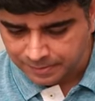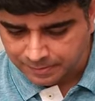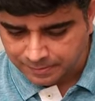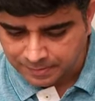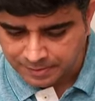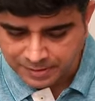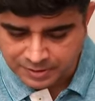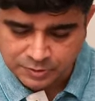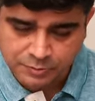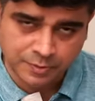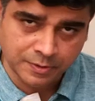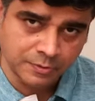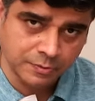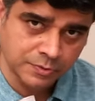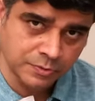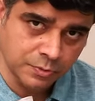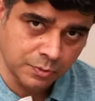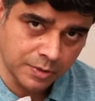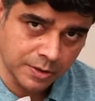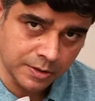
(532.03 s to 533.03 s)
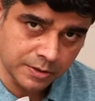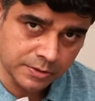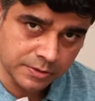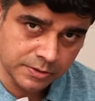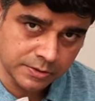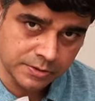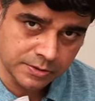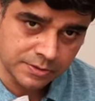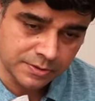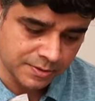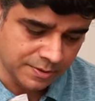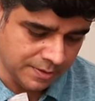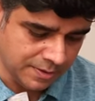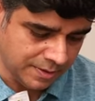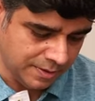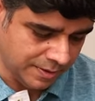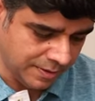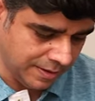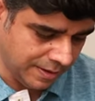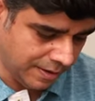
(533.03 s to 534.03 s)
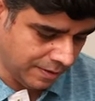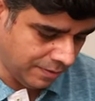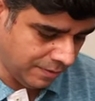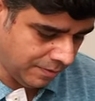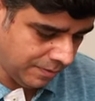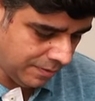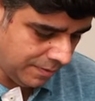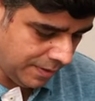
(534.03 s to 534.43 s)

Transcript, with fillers: This one was worse. Now,